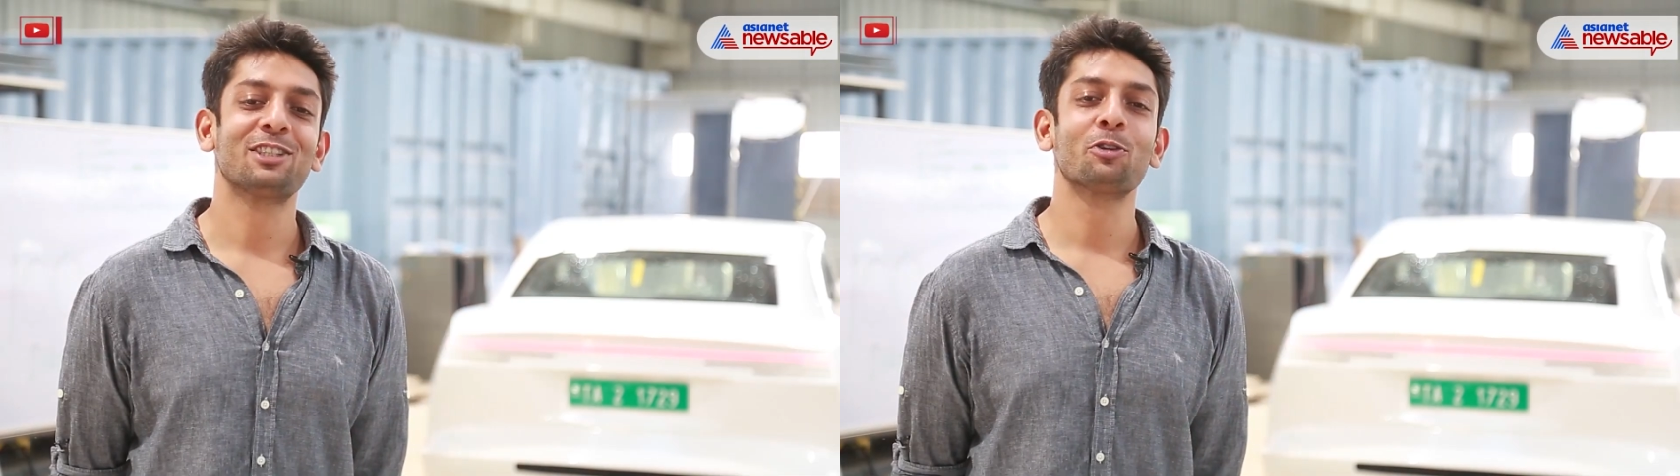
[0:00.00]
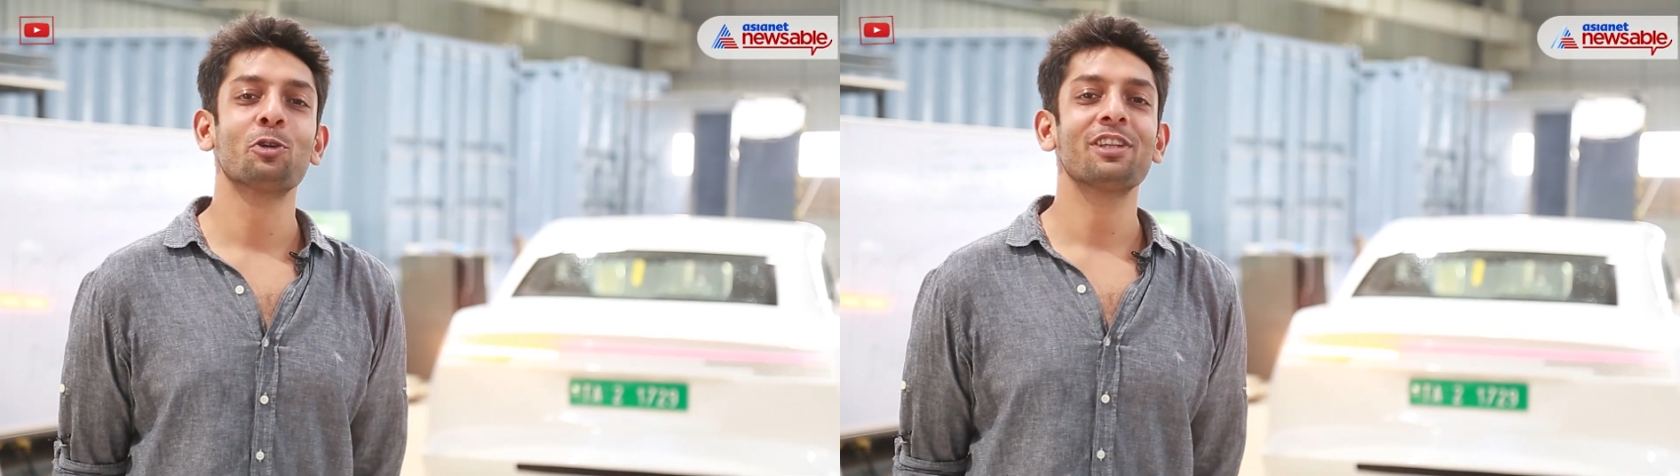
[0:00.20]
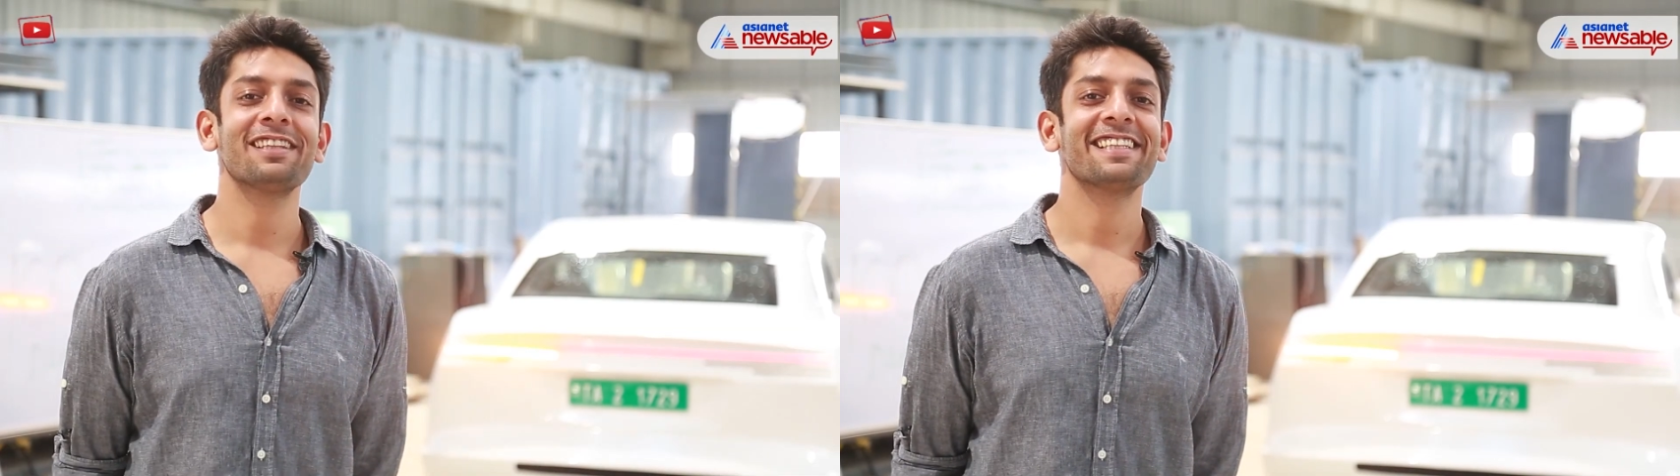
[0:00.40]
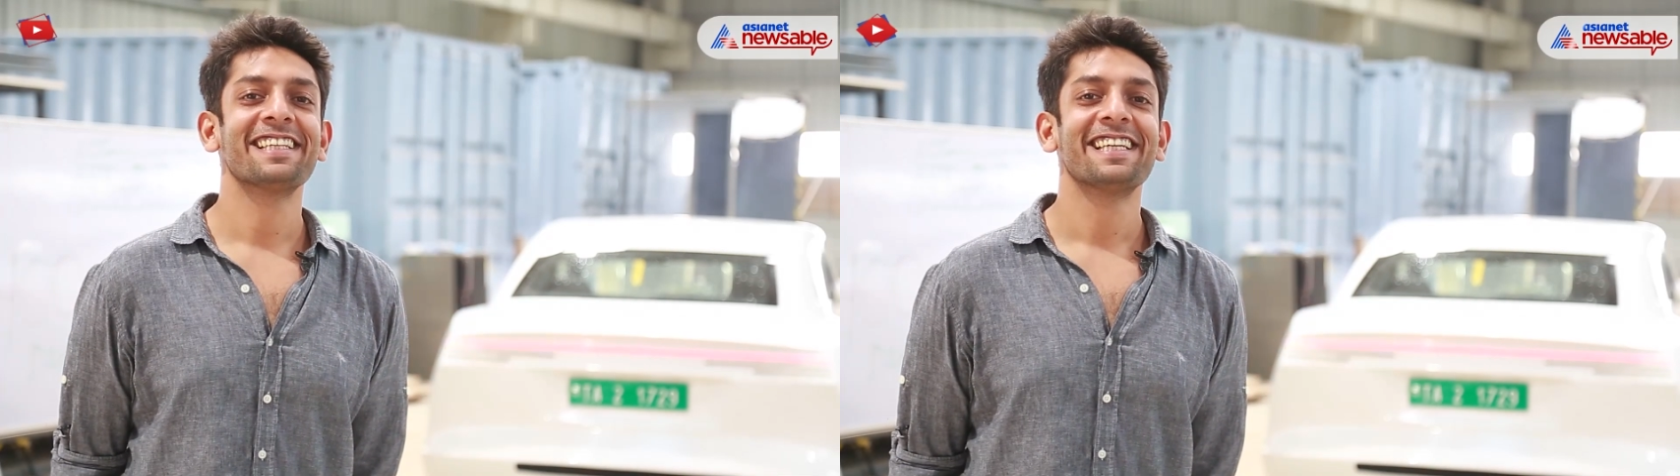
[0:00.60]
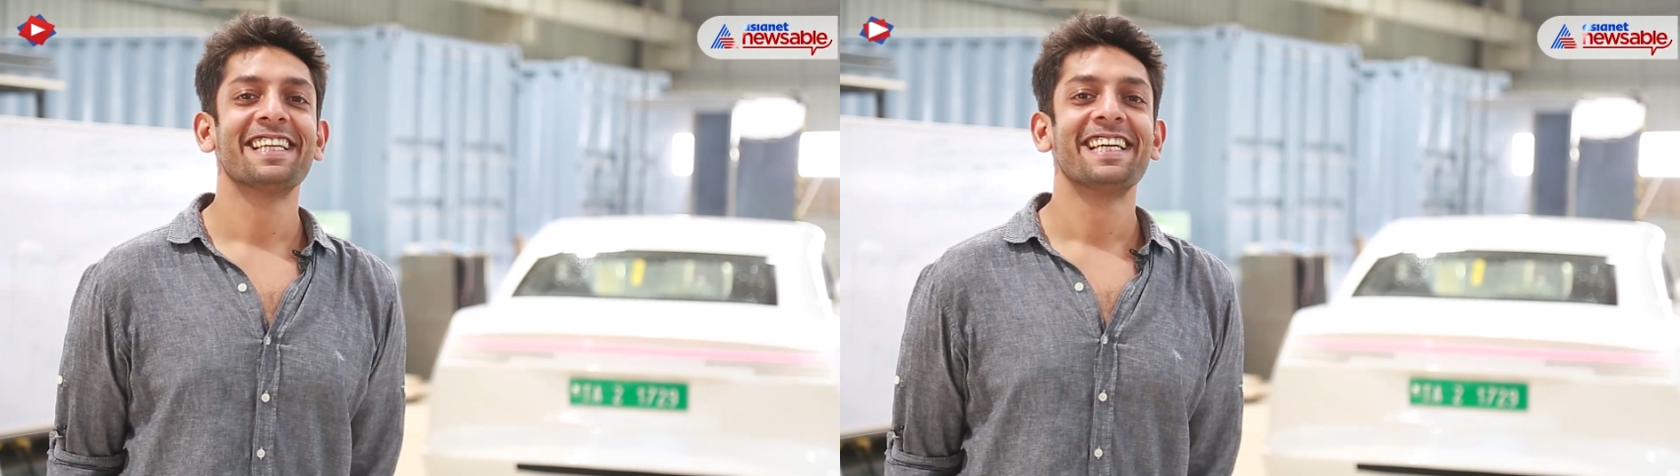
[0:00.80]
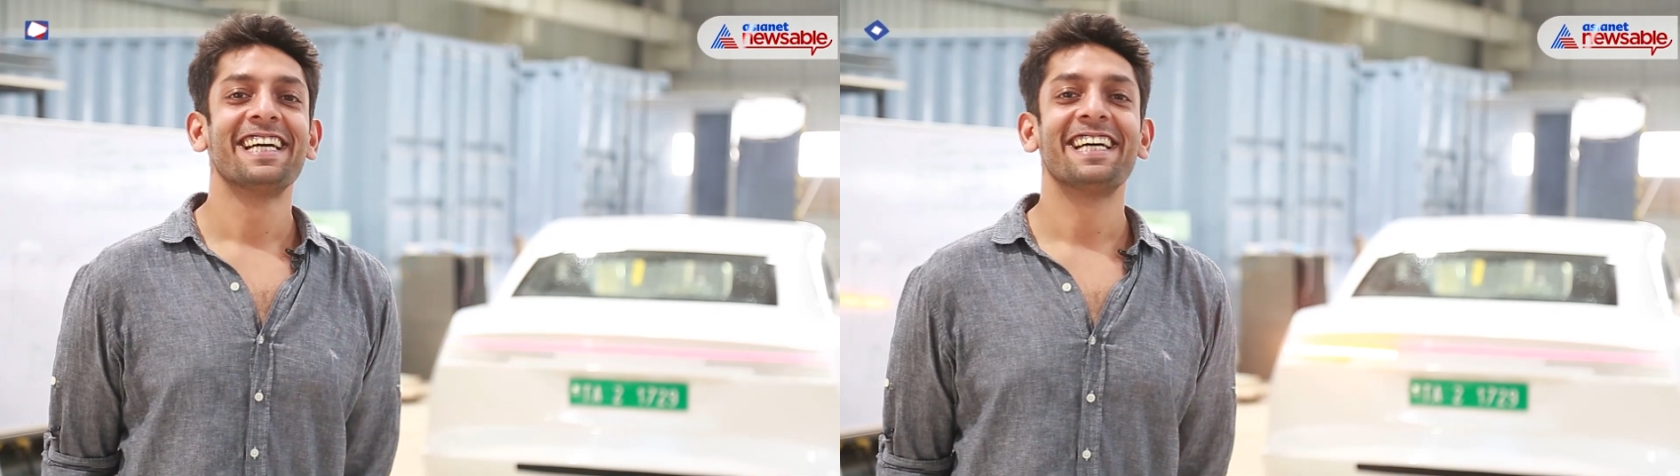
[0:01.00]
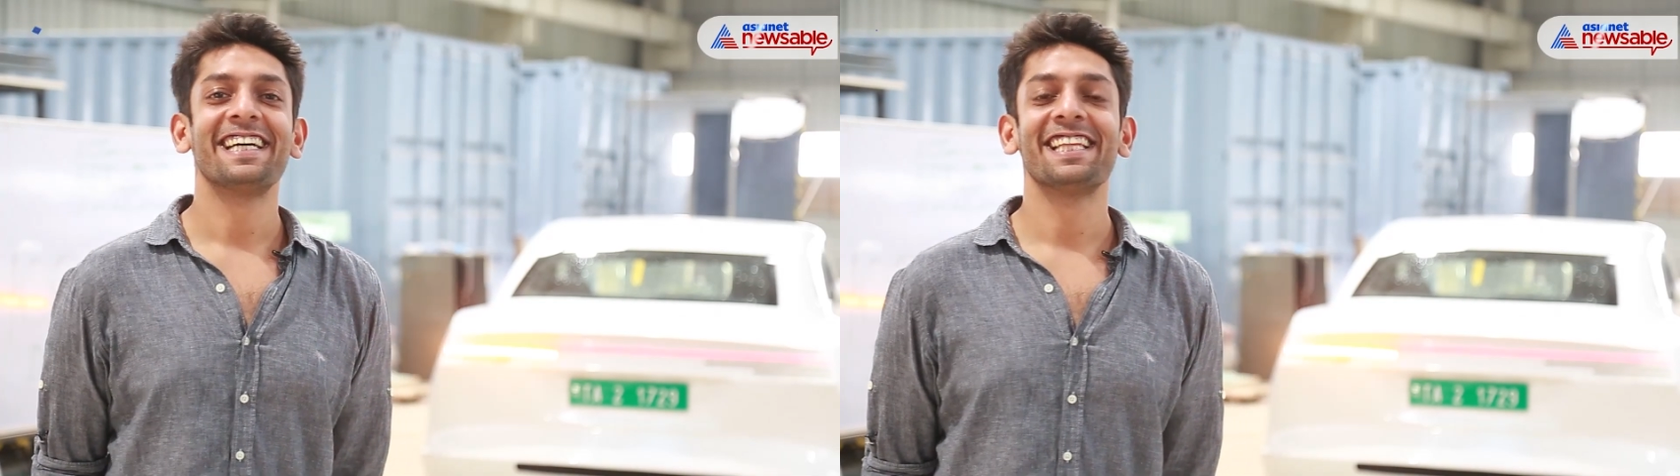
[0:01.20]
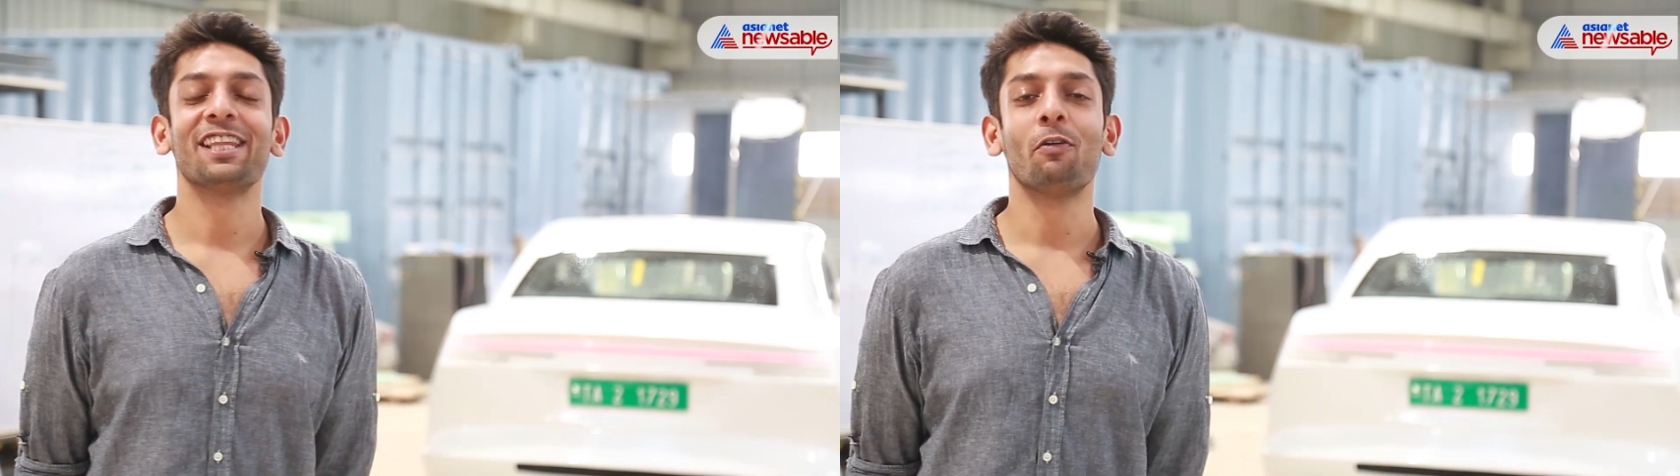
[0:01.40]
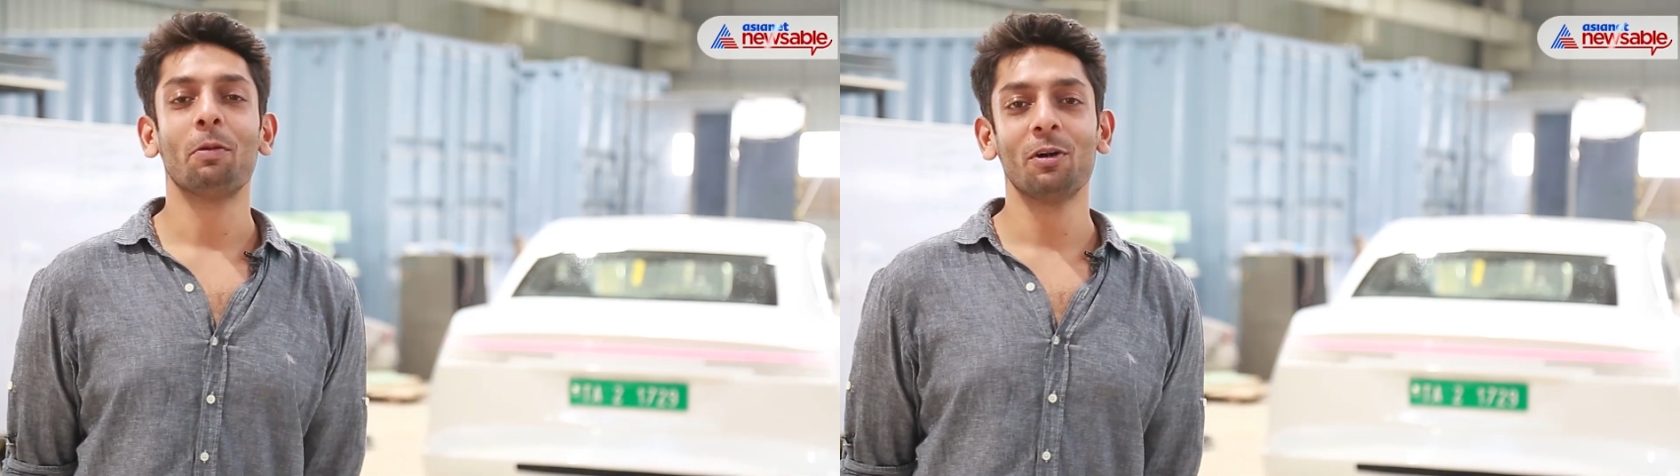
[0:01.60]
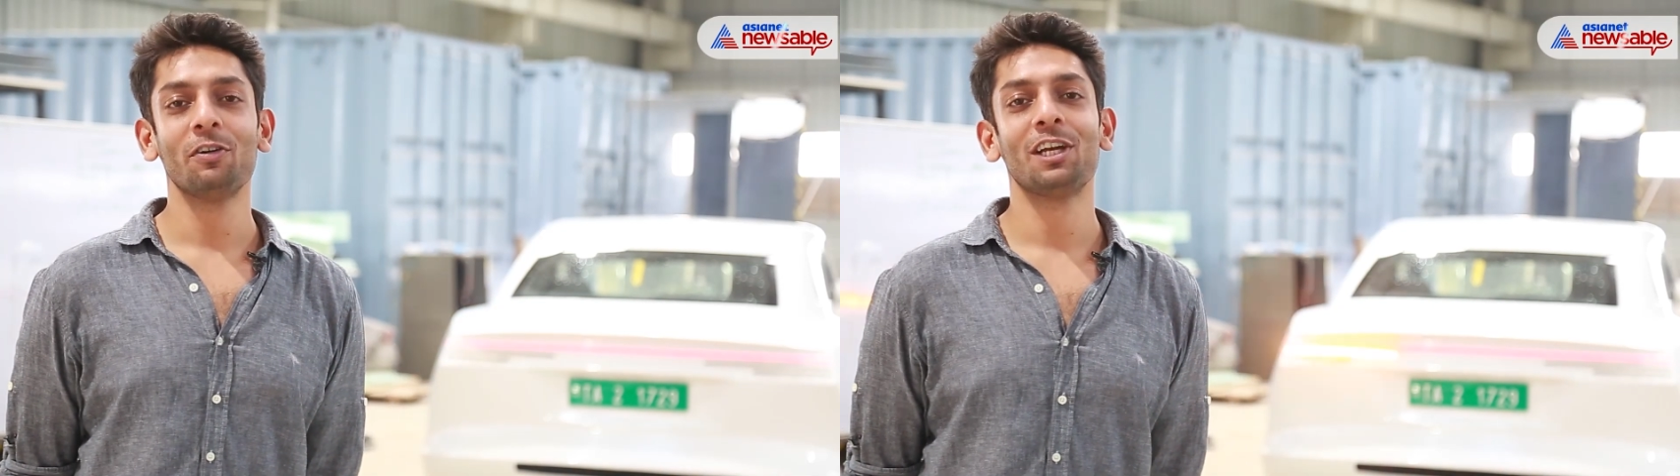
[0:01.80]
Soon,
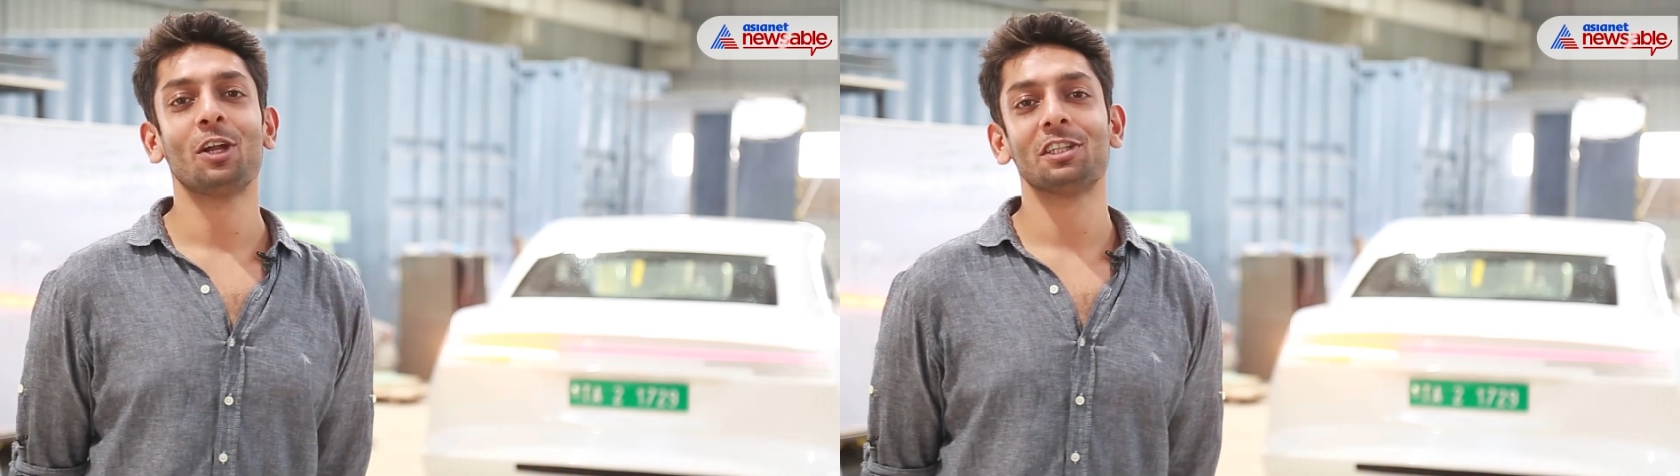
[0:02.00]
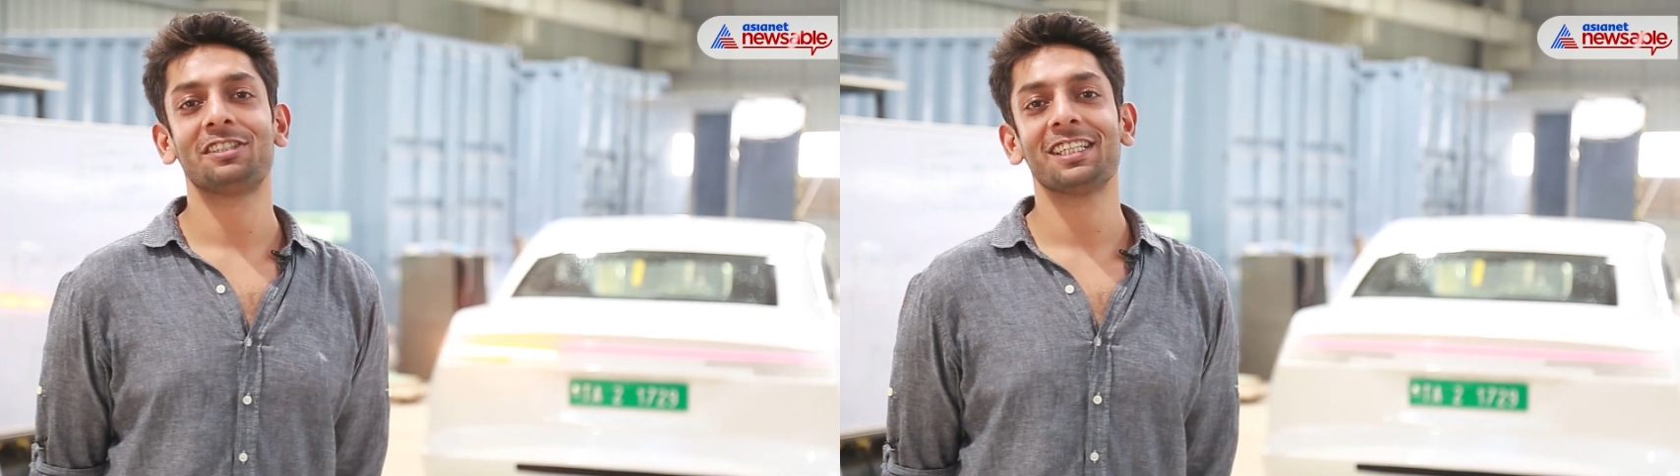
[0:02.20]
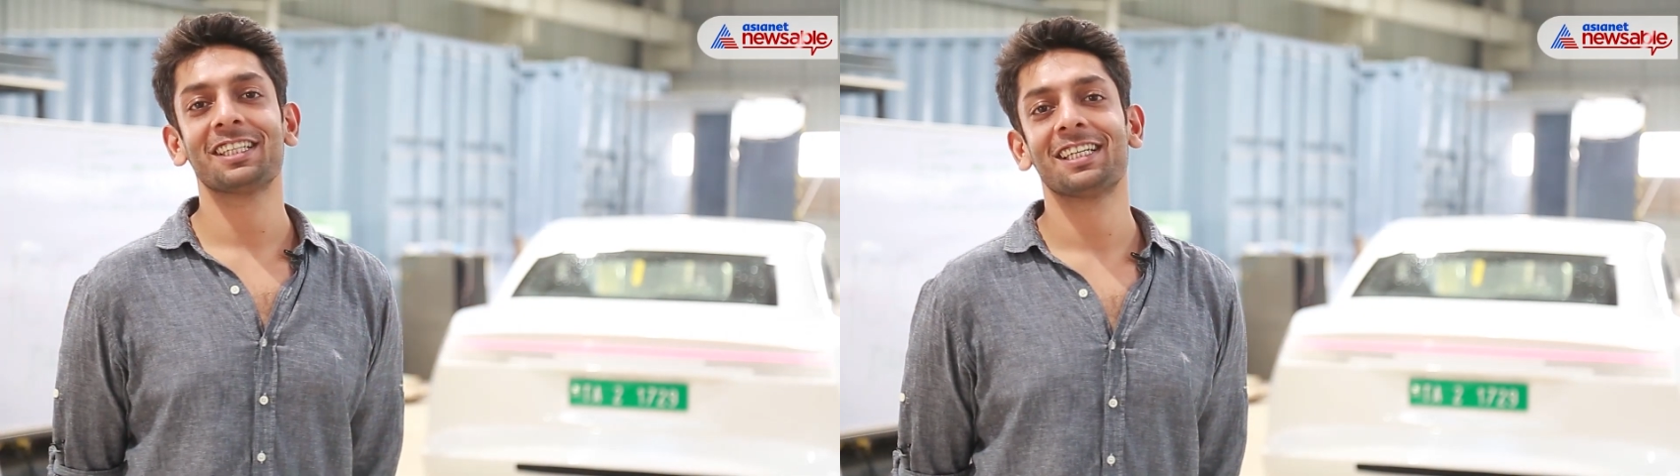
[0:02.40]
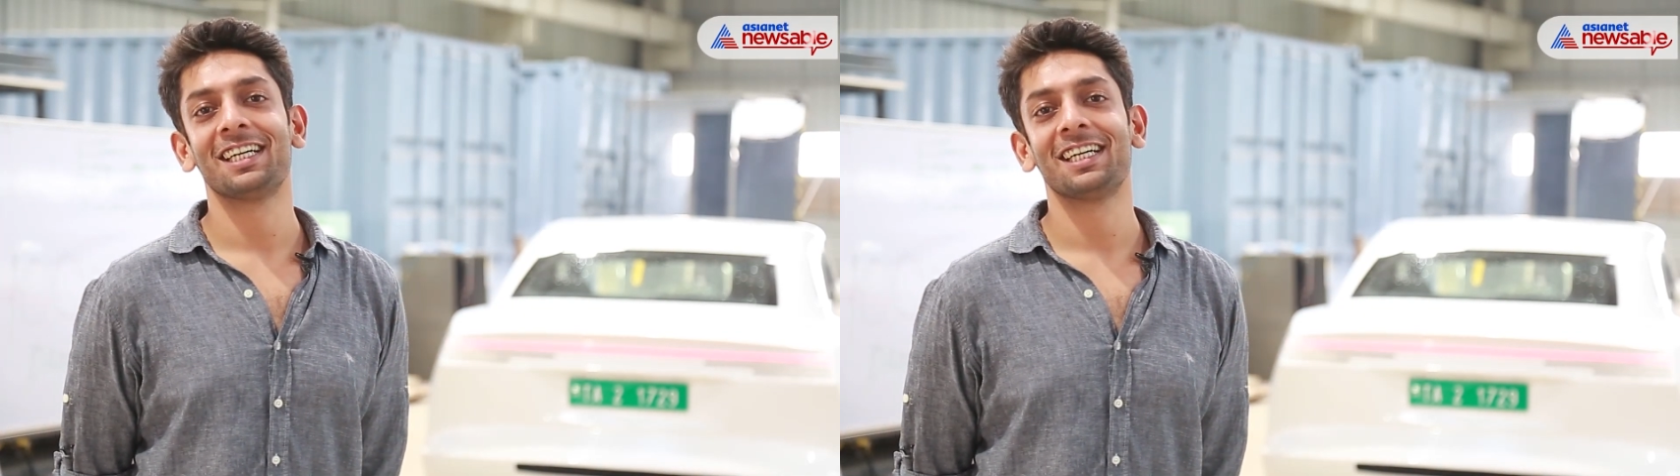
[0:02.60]
November we're launching